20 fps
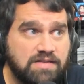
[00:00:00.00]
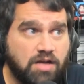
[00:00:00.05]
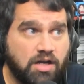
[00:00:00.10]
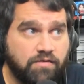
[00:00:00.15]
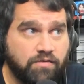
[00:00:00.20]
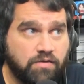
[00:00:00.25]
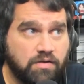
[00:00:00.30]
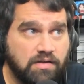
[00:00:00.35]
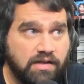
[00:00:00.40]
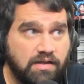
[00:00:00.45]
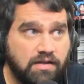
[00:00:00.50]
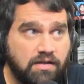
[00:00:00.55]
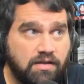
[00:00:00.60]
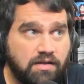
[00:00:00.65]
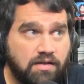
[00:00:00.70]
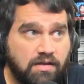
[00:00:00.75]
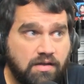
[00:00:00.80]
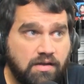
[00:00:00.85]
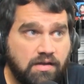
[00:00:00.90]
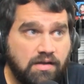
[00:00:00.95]
We got this covered
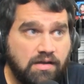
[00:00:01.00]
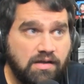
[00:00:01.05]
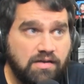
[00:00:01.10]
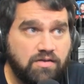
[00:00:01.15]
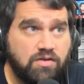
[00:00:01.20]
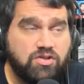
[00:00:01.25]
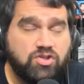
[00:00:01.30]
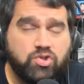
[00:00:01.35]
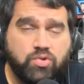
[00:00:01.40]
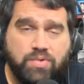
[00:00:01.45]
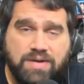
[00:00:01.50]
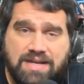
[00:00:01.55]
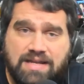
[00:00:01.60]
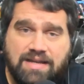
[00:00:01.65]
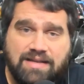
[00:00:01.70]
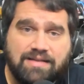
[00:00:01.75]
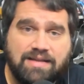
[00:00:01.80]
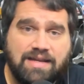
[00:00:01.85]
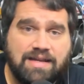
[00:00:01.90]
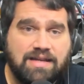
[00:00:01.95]
link. They're
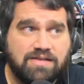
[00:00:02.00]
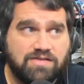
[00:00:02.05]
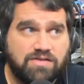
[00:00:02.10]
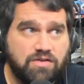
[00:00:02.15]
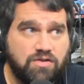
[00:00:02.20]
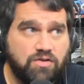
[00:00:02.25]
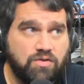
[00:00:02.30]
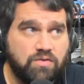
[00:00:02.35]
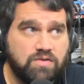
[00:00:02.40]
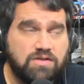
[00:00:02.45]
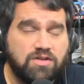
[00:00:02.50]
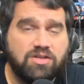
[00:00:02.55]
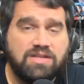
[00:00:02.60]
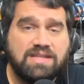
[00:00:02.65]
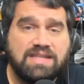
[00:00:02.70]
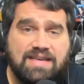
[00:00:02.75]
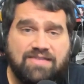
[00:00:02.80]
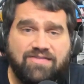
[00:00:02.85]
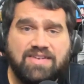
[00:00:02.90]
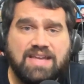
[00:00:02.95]
treating it like it's news.
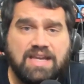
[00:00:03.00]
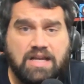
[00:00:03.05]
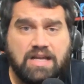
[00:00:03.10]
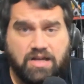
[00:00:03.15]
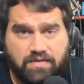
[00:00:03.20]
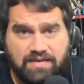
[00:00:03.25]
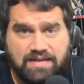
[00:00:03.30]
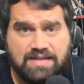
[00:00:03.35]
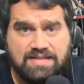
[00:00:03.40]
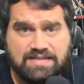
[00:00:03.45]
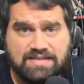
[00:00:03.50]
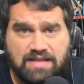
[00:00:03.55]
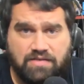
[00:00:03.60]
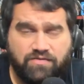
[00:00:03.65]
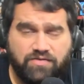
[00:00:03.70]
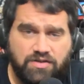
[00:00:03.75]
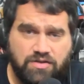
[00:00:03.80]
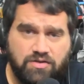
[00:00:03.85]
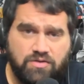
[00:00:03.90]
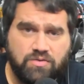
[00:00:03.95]
They're giving it clicks
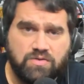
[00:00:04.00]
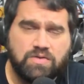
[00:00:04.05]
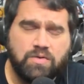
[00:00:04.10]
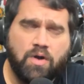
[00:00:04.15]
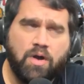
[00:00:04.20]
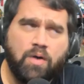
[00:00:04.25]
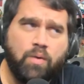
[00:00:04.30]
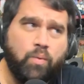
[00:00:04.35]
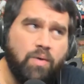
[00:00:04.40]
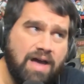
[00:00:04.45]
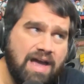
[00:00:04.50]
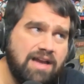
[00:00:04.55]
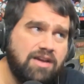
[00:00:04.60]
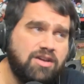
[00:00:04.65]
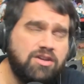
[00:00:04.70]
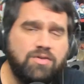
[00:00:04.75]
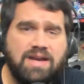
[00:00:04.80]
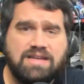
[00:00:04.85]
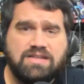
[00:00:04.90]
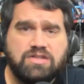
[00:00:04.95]
and views.
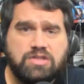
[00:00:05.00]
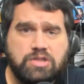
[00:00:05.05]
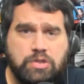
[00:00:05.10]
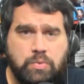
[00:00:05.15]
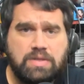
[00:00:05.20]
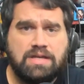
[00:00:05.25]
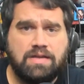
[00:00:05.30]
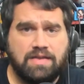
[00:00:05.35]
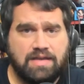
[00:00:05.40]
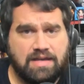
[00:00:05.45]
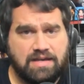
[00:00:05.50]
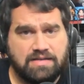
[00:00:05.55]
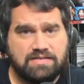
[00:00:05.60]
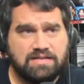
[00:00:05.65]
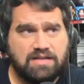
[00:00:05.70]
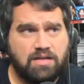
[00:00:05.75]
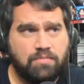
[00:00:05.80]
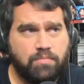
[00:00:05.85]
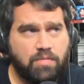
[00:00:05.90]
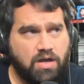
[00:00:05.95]
Why are you guys doing
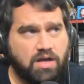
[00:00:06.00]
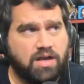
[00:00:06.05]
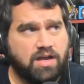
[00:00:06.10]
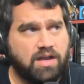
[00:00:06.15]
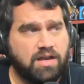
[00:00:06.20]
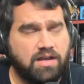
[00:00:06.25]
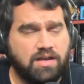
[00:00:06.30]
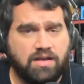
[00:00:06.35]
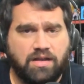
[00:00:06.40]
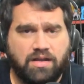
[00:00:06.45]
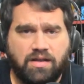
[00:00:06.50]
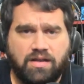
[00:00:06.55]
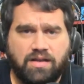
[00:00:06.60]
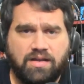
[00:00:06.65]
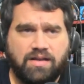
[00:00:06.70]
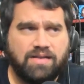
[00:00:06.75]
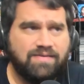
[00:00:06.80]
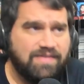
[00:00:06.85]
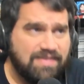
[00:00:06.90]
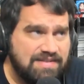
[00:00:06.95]
this? Come on.
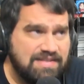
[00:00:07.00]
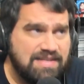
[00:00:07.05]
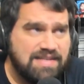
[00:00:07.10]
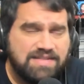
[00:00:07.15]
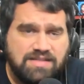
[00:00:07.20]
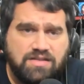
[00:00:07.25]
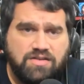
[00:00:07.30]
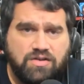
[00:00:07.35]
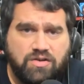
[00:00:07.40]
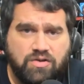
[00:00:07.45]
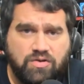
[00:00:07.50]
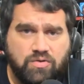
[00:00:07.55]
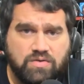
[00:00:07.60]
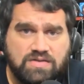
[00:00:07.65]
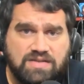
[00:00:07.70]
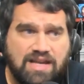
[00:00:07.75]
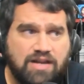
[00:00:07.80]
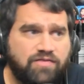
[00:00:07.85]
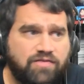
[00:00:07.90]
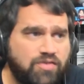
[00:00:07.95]
This isn't
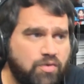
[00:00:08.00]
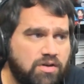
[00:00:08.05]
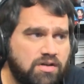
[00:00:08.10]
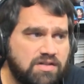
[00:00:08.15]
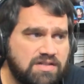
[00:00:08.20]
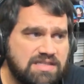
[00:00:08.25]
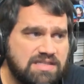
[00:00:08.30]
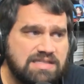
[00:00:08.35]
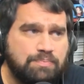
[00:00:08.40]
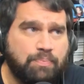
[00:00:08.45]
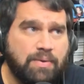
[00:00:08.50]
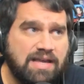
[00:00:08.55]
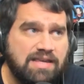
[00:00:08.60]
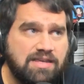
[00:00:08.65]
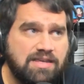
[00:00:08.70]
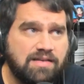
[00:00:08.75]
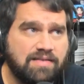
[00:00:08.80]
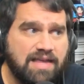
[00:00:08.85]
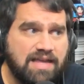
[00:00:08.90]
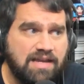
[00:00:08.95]
news. Now, if you want to just
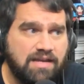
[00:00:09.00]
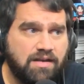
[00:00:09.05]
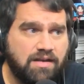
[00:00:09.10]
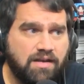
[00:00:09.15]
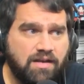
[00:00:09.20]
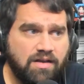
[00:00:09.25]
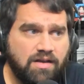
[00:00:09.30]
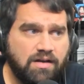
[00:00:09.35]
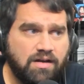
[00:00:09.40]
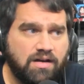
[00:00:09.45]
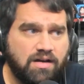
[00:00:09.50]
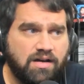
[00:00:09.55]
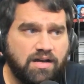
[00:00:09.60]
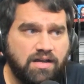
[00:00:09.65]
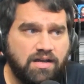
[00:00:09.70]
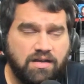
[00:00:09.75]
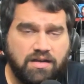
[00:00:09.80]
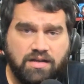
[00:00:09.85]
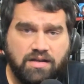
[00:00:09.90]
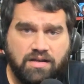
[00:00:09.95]
speculate
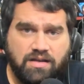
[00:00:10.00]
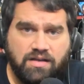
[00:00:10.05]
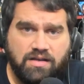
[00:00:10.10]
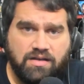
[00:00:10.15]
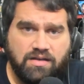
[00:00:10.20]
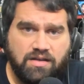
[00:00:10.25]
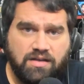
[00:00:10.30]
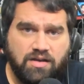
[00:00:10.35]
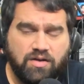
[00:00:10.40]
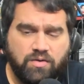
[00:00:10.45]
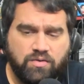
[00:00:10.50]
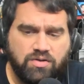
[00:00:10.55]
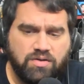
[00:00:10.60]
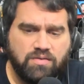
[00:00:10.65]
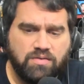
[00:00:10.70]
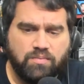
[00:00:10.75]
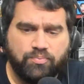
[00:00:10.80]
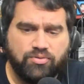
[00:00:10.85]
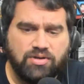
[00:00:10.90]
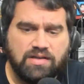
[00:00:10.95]
on, you know,
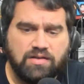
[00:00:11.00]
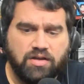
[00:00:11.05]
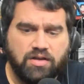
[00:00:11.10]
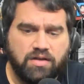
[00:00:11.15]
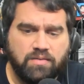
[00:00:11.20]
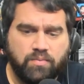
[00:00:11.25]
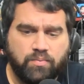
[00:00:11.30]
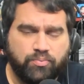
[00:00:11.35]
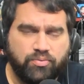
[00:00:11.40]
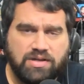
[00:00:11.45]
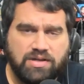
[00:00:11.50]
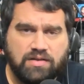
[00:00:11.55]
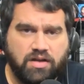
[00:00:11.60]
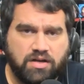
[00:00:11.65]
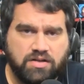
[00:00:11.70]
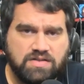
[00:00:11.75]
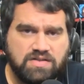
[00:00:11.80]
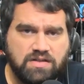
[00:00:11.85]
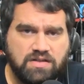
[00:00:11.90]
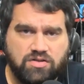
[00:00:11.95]
Brie, La- Brie
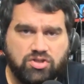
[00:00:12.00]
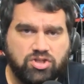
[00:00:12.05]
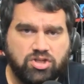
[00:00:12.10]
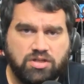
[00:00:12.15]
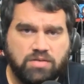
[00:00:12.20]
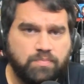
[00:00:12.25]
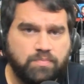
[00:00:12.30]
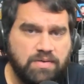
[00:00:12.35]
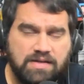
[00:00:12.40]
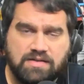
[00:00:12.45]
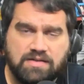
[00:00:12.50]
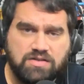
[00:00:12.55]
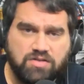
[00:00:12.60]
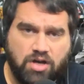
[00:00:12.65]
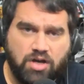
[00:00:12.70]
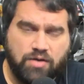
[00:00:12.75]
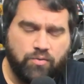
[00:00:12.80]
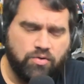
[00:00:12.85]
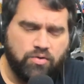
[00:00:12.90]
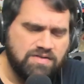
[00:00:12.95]
Larson shouldn't be in
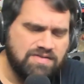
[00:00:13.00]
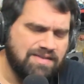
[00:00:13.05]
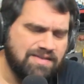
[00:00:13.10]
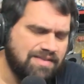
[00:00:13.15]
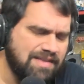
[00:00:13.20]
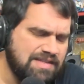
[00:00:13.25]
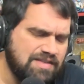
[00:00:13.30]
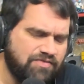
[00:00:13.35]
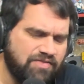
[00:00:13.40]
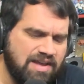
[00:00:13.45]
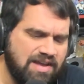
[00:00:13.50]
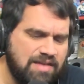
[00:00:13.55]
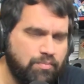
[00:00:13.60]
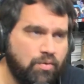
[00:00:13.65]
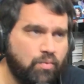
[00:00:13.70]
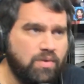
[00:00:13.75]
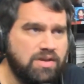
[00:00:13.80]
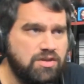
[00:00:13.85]
Star Wars, then that's fine.